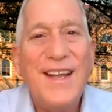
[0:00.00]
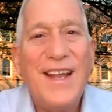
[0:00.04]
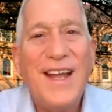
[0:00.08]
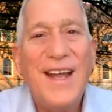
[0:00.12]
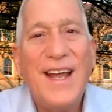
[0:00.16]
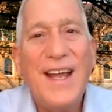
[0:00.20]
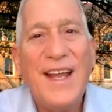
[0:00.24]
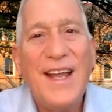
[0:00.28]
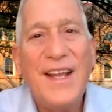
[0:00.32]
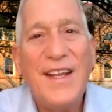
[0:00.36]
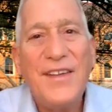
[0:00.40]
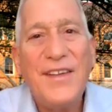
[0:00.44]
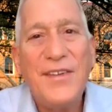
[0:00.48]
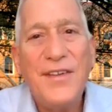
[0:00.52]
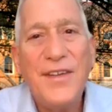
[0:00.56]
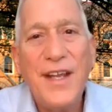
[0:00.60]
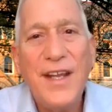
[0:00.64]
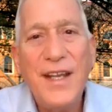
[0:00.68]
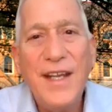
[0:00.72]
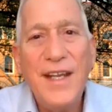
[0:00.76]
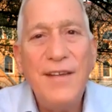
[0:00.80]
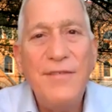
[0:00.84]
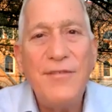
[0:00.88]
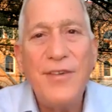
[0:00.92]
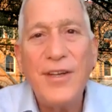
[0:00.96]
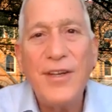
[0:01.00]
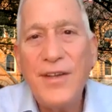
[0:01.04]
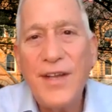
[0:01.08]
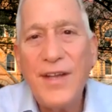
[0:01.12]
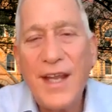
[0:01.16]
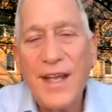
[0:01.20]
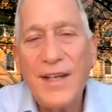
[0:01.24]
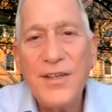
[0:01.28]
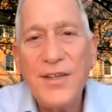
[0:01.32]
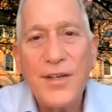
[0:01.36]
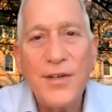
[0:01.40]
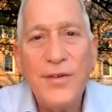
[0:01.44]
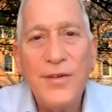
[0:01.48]
And they even
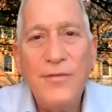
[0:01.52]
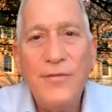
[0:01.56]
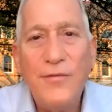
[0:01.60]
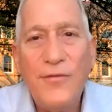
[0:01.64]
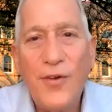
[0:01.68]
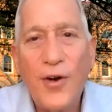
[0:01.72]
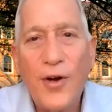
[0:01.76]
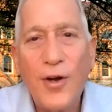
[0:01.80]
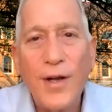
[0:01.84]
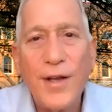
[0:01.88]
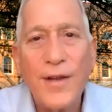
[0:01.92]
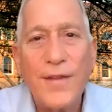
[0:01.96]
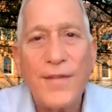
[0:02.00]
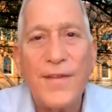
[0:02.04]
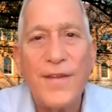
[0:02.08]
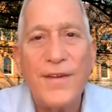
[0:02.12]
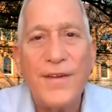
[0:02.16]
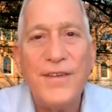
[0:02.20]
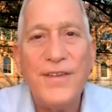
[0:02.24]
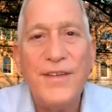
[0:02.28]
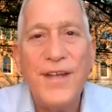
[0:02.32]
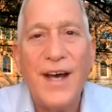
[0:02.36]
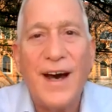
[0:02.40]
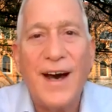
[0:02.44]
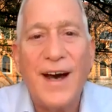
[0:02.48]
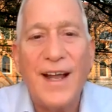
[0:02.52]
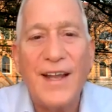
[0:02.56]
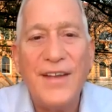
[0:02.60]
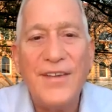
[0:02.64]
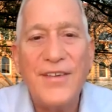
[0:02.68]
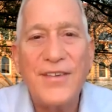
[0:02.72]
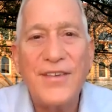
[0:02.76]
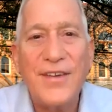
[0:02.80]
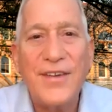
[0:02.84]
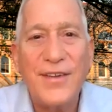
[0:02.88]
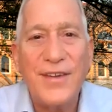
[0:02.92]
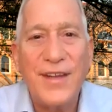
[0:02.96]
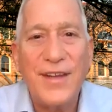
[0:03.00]
then converted the dots
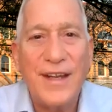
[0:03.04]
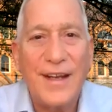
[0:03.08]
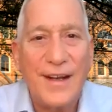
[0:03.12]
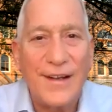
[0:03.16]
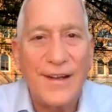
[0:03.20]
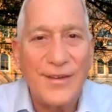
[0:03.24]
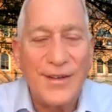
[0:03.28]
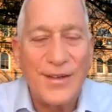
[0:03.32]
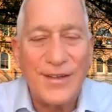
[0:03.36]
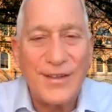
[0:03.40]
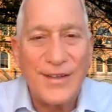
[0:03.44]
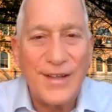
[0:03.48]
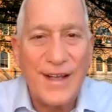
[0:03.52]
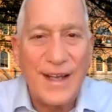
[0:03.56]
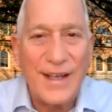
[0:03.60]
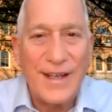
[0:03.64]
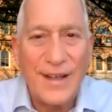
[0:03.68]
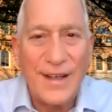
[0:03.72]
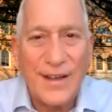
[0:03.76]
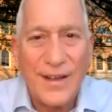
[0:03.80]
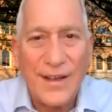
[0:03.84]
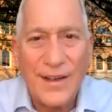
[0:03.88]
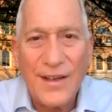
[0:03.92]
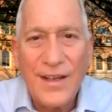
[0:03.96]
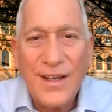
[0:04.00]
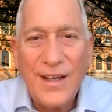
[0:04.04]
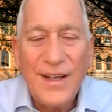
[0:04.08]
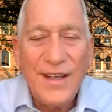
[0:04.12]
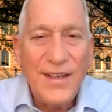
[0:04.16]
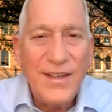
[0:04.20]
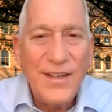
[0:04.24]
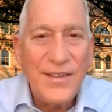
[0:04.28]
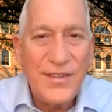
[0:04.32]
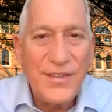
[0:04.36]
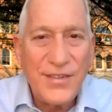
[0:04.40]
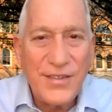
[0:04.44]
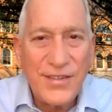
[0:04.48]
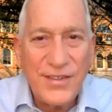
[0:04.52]
so that it looked like a
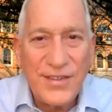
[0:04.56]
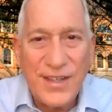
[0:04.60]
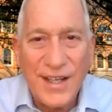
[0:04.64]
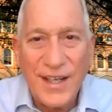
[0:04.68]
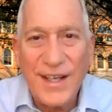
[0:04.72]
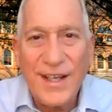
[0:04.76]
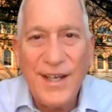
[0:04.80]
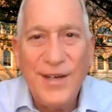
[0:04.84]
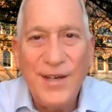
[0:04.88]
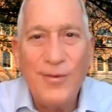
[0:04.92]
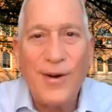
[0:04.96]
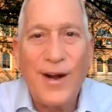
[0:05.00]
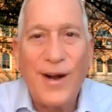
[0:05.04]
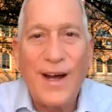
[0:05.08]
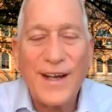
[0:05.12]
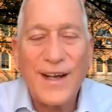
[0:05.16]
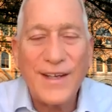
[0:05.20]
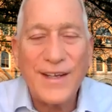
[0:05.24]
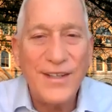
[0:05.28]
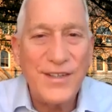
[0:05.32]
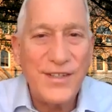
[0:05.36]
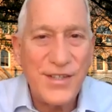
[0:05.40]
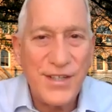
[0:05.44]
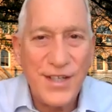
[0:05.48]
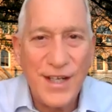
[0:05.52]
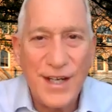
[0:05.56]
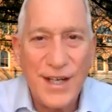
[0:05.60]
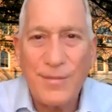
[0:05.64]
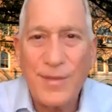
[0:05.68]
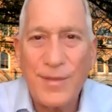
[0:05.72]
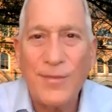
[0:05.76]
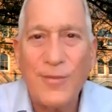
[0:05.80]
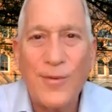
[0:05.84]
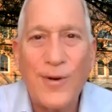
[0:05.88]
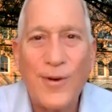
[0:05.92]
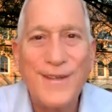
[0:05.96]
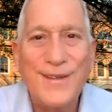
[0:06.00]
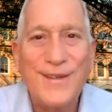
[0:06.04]
skinny rocket ship
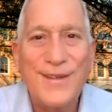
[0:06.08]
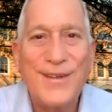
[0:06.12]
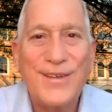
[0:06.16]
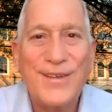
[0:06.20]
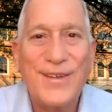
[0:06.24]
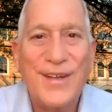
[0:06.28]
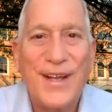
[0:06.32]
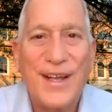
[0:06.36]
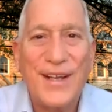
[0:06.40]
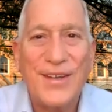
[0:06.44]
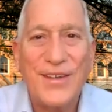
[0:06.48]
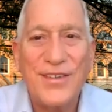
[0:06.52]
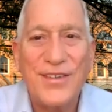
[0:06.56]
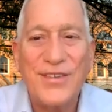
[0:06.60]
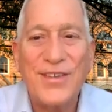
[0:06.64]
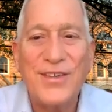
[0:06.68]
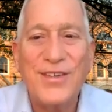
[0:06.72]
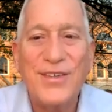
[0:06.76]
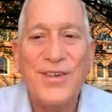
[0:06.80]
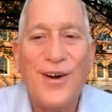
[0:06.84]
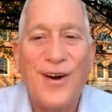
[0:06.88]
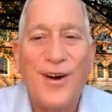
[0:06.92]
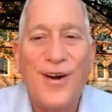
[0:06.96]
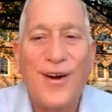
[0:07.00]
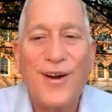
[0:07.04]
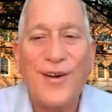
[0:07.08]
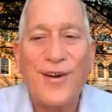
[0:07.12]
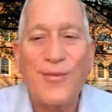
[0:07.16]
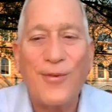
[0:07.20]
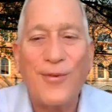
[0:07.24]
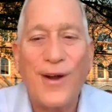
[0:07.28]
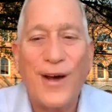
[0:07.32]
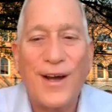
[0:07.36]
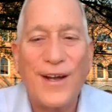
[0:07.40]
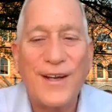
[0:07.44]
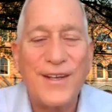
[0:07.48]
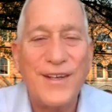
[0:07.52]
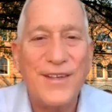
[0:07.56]
and one looked like a cigar
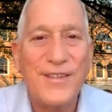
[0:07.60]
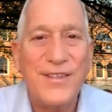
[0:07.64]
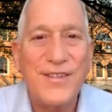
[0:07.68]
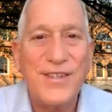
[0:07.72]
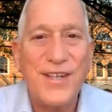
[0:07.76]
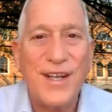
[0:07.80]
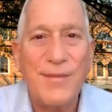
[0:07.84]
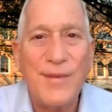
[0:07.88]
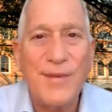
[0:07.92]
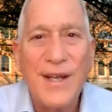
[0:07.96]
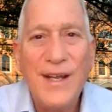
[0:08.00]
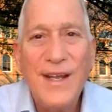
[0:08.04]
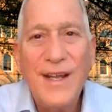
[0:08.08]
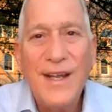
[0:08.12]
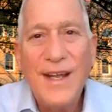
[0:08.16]
rocket ship.